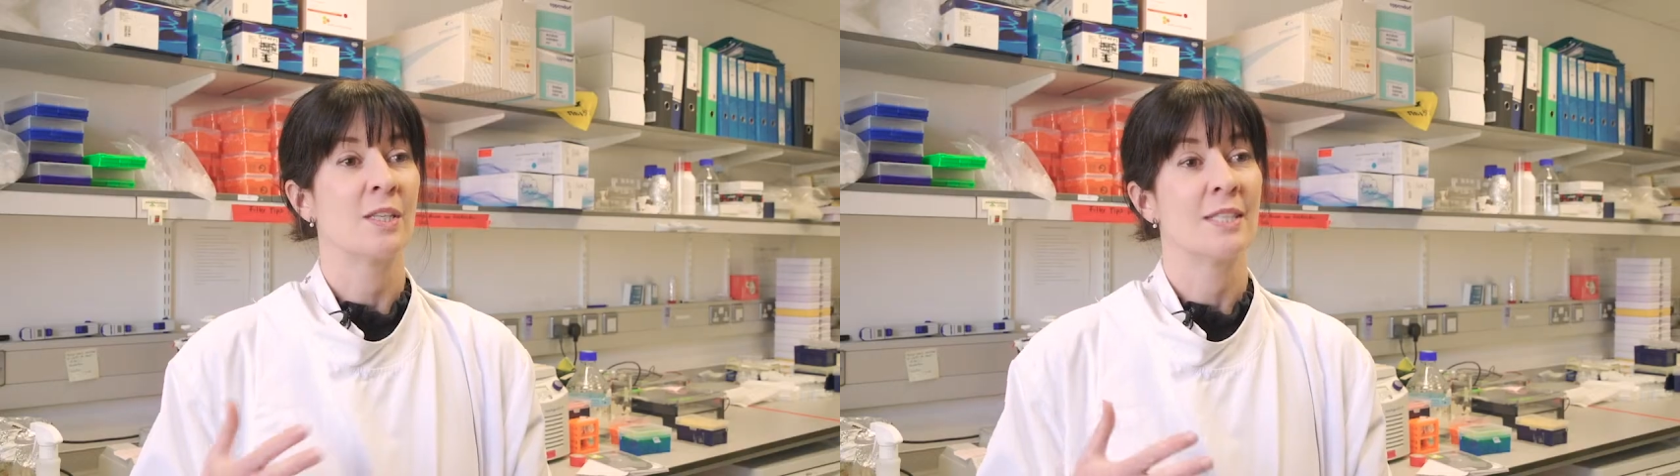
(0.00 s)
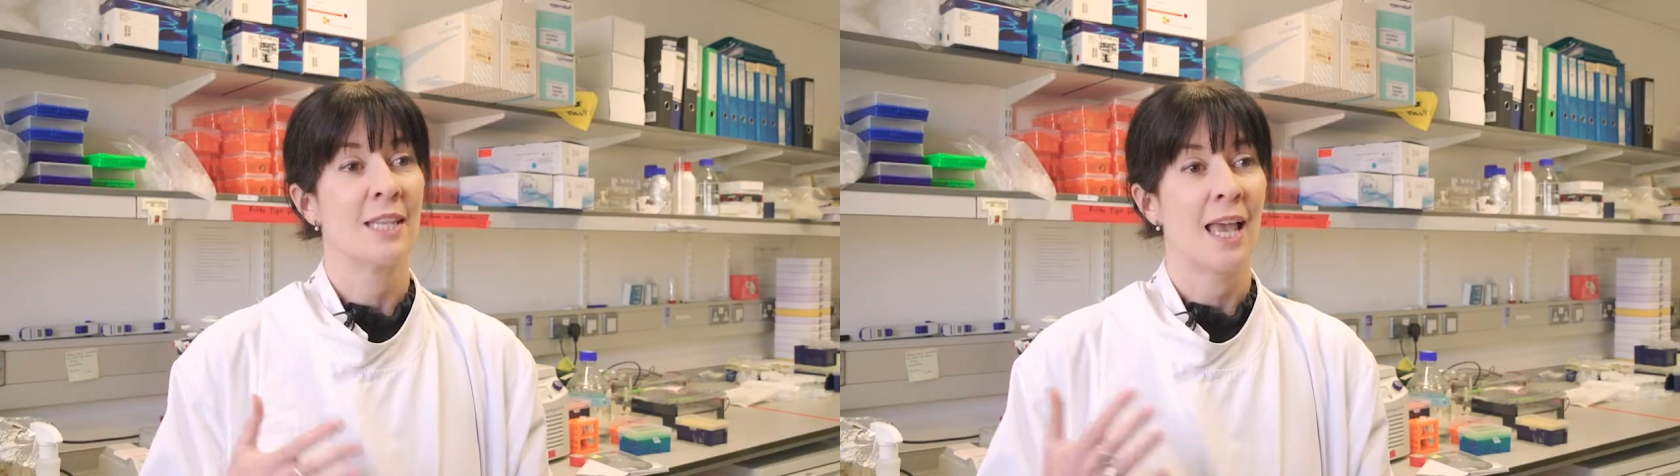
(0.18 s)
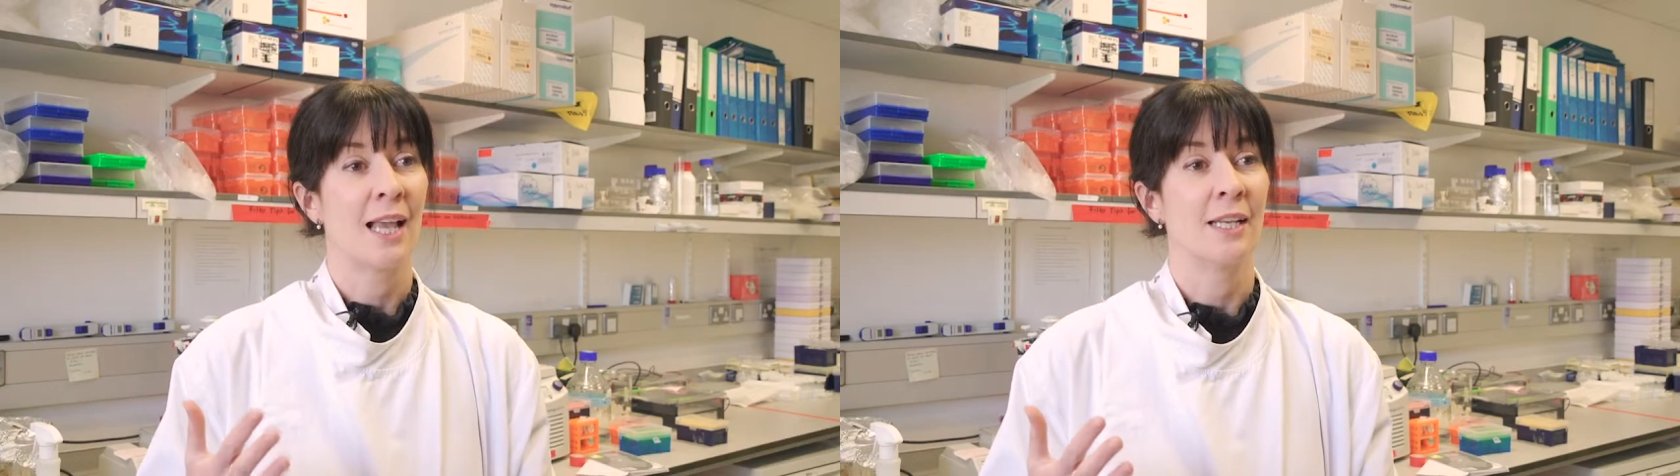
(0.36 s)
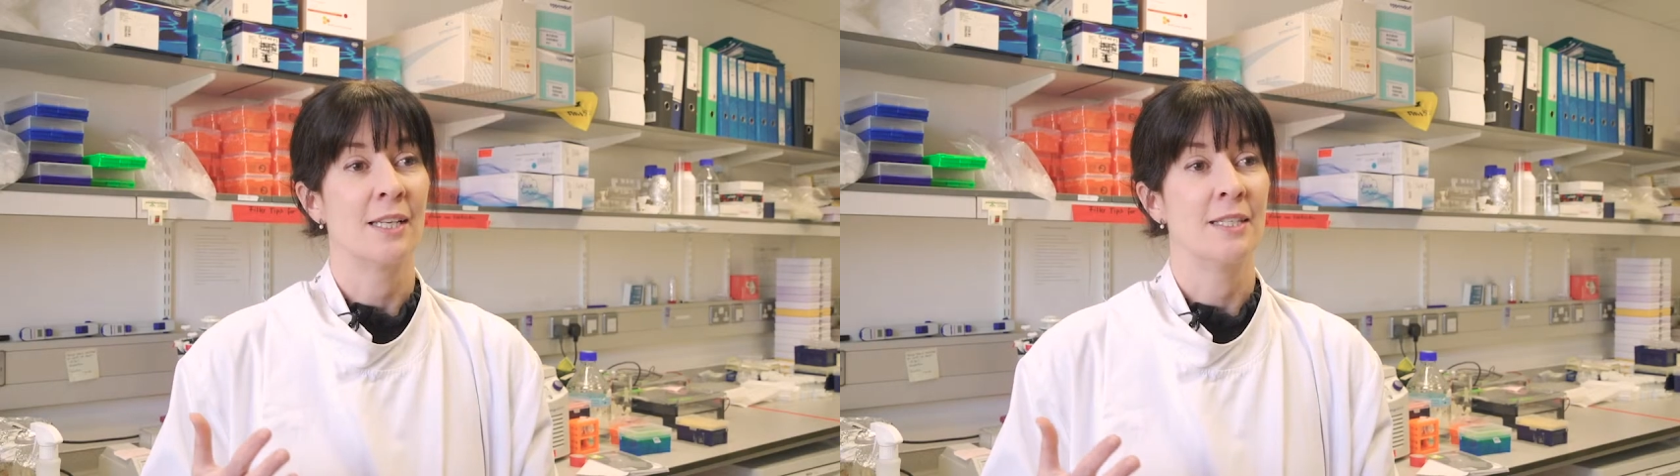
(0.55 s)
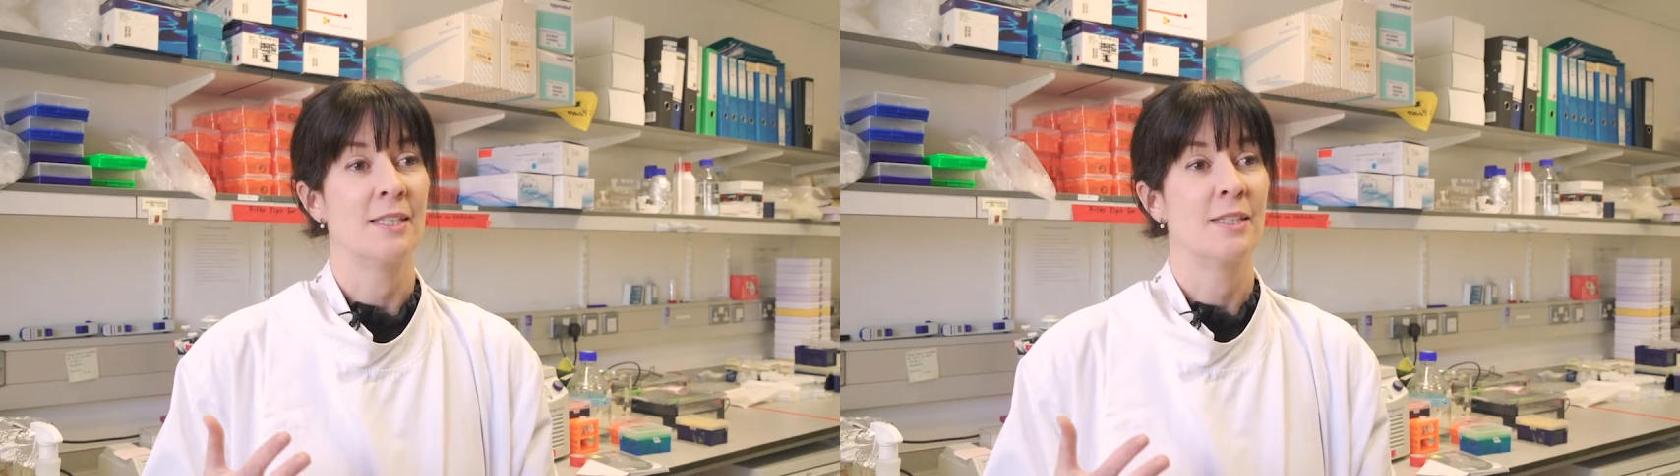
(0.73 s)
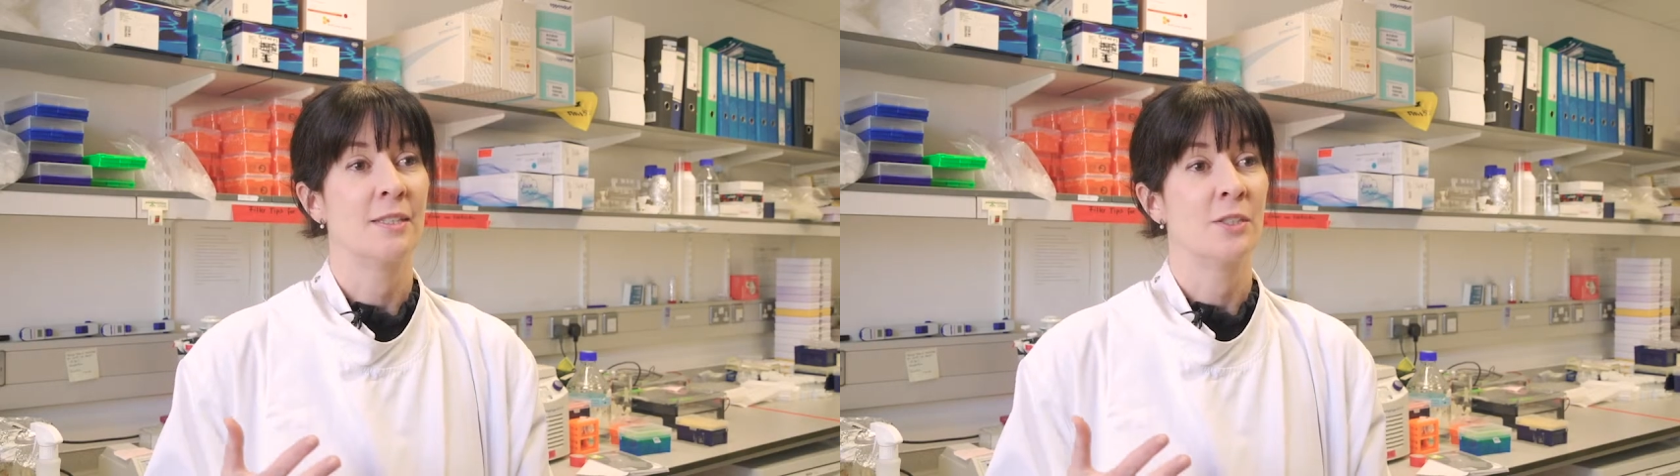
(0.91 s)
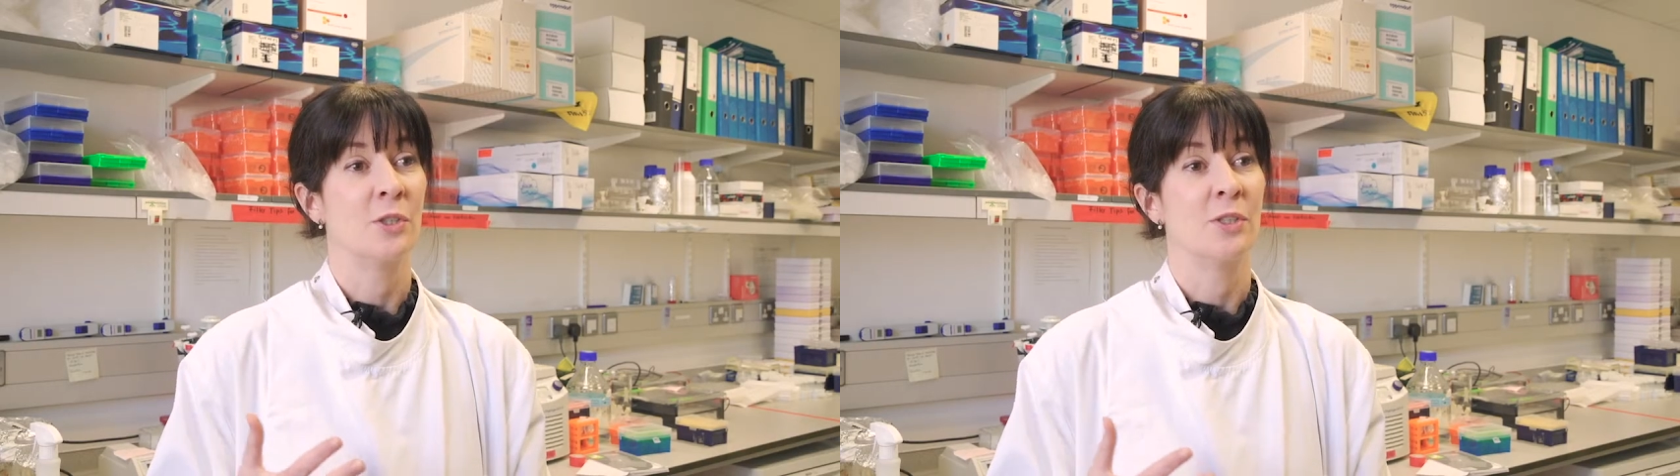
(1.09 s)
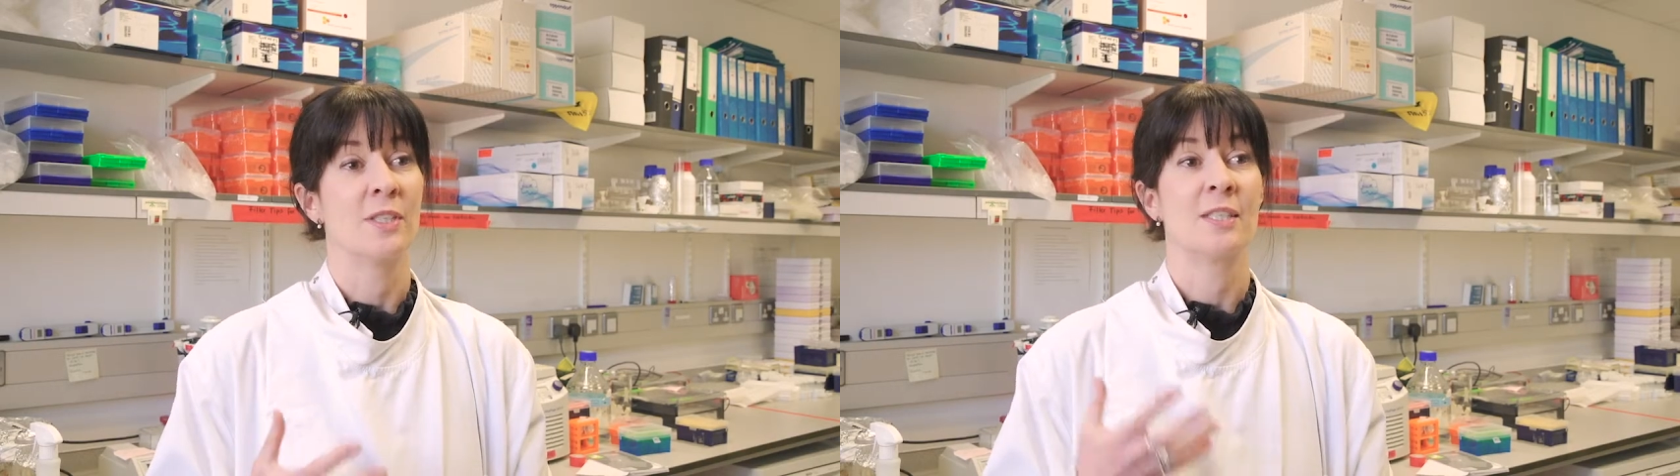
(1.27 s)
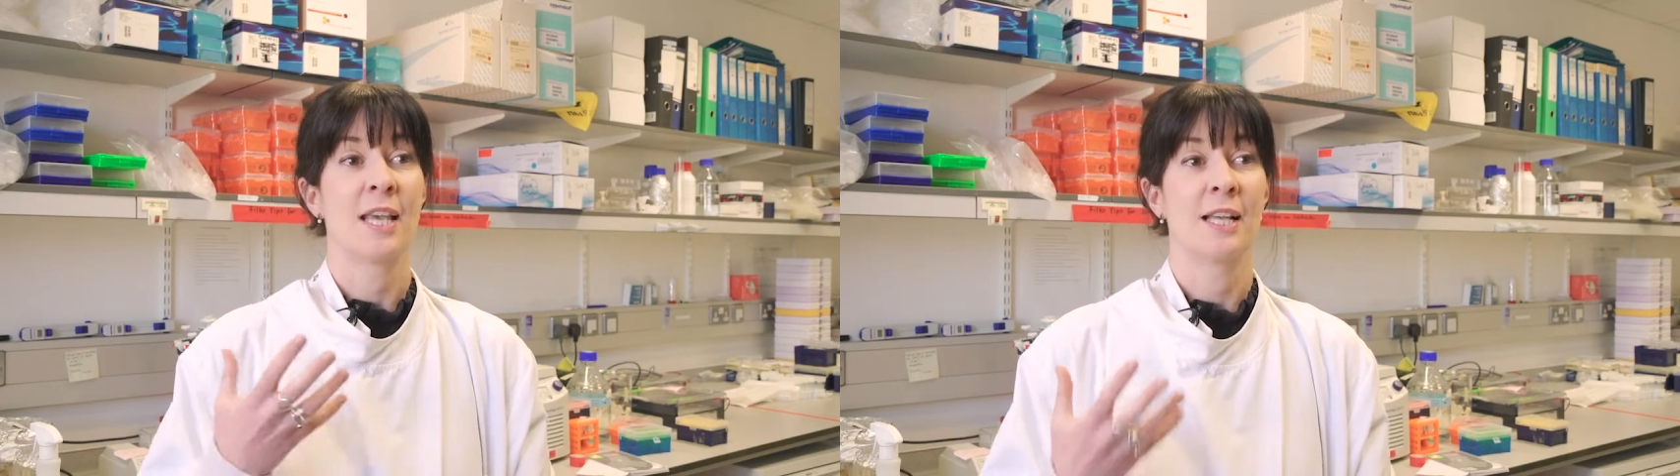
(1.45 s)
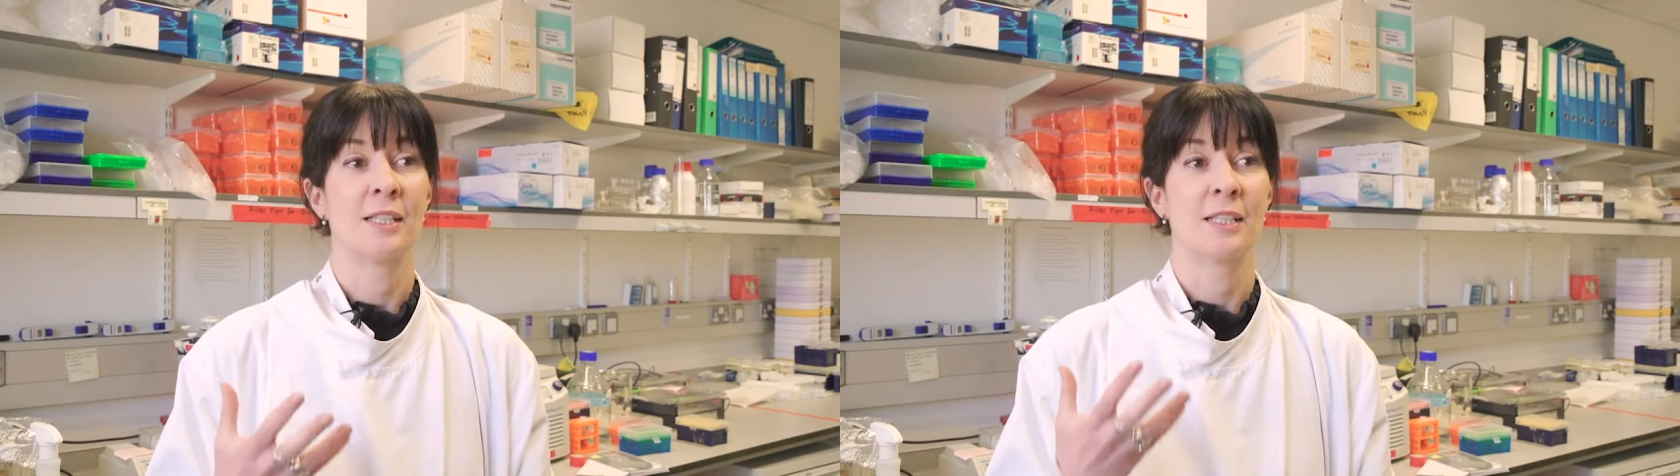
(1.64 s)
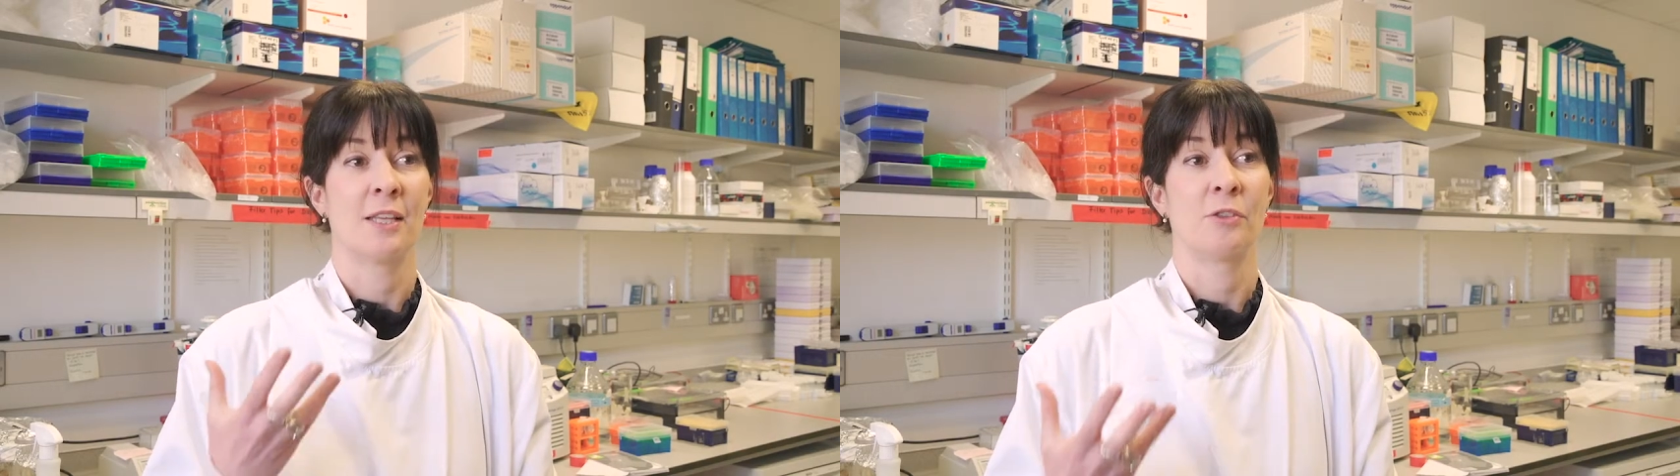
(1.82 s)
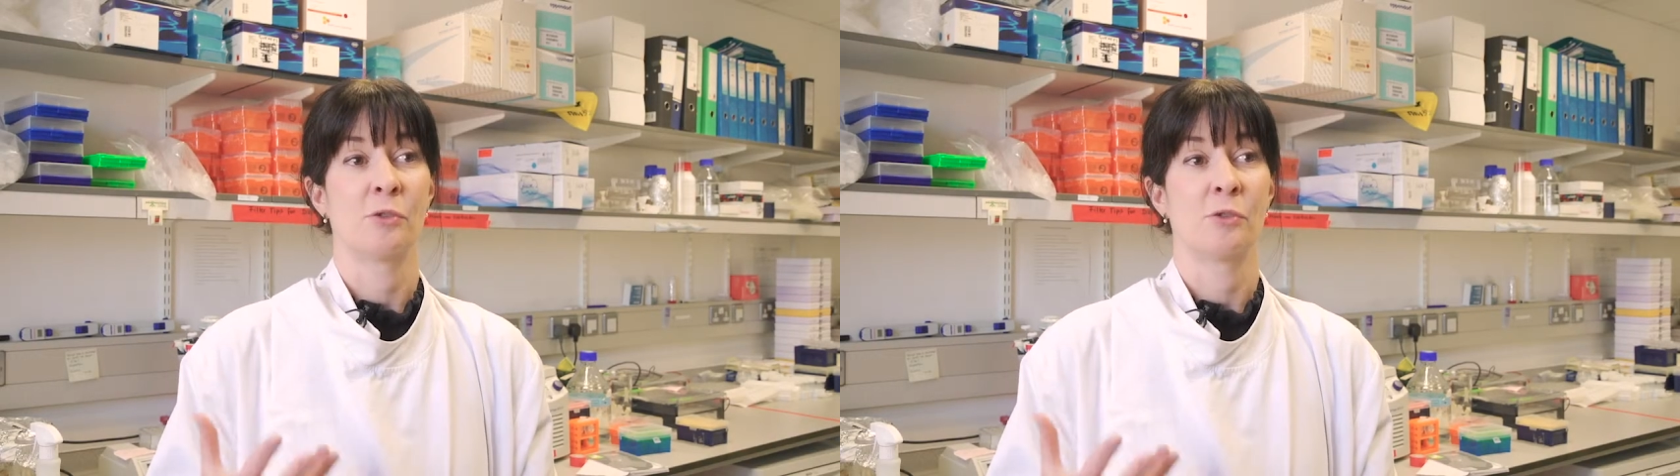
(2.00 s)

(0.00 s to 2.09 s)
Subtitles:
a cell is to the cell death